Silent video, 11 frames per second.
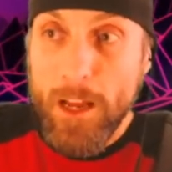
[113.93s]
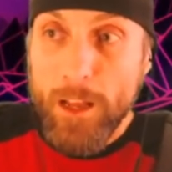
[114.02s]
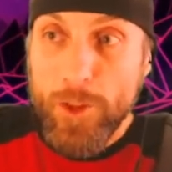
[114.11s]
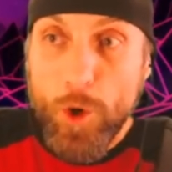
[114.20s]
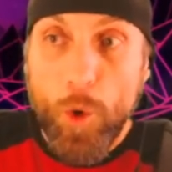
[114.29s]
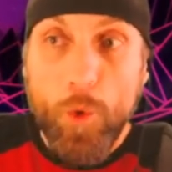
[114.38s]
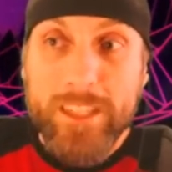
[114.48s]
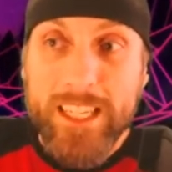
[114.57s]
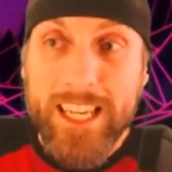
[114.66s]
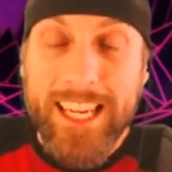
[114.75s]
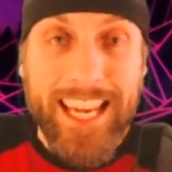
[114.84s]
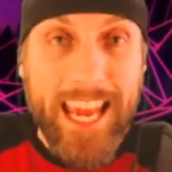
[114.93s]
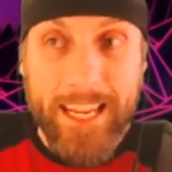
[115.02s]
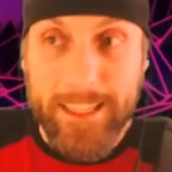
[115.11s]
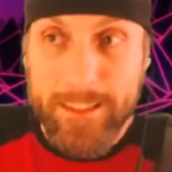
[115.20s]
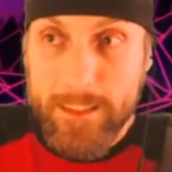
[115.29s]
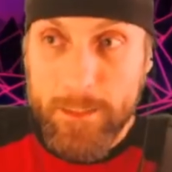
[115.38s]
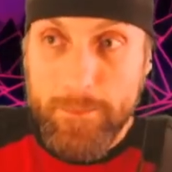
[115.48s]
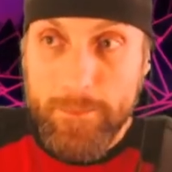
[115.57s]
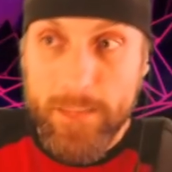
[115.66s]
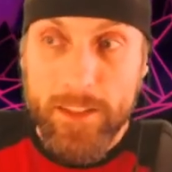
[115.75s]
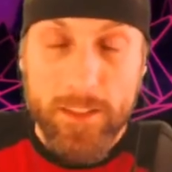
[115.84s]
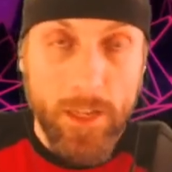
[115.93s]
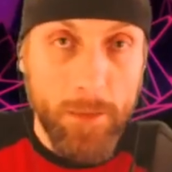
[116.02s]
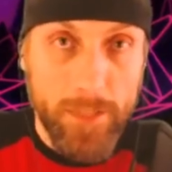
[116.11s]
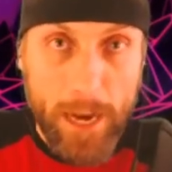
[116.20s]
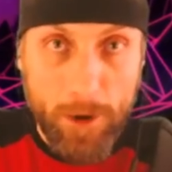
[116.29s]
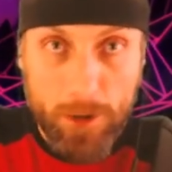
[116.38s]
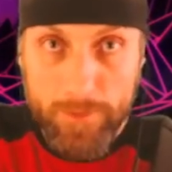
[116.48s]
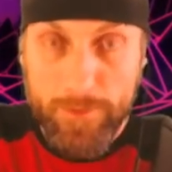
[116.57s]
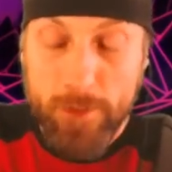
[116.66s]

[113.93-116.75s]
The gold digging ants, and this comes out of